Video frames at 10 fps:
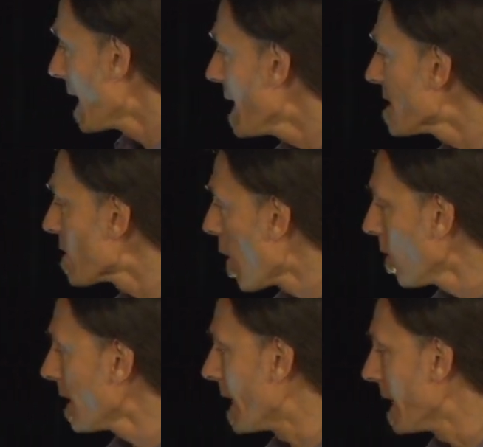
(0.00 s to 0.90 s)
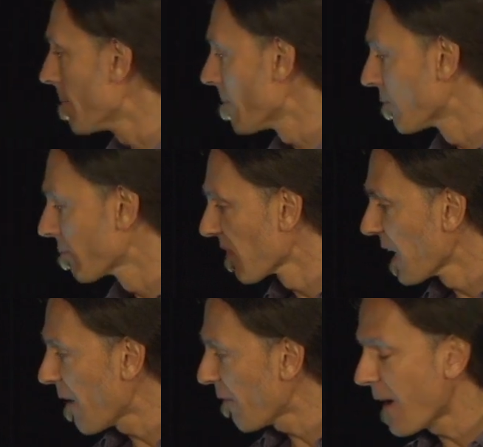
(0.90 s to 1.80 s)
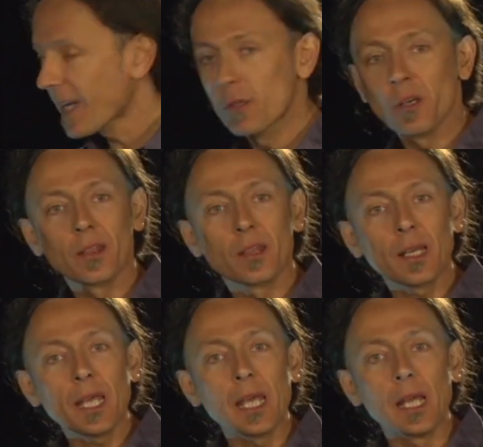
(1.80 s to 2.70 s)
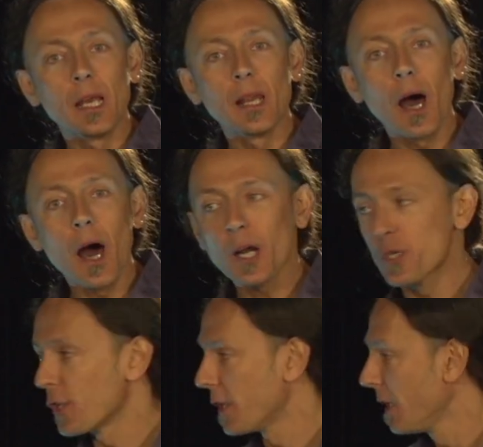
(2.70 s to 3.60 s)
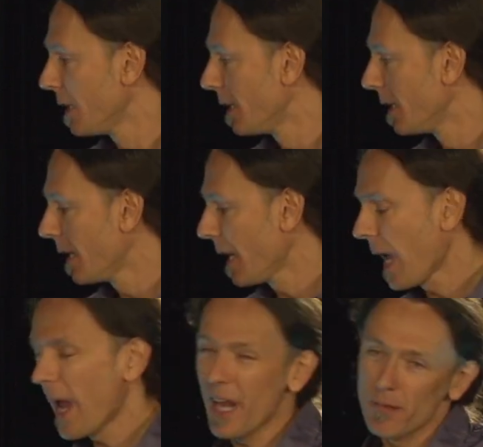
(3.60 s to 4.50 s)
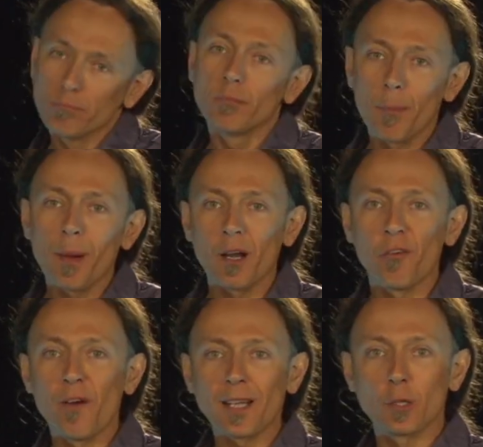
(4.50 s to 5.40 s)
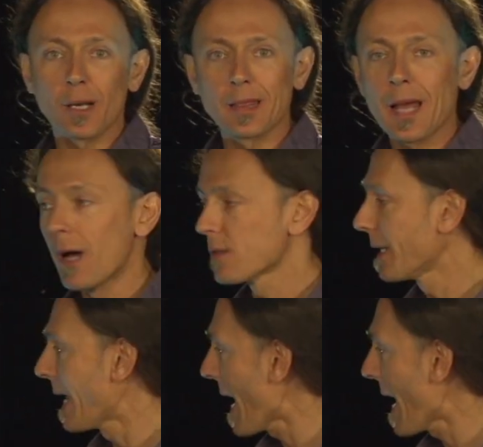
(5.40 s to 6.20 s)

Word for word: is only a factor 3 larger and about a factor 1,000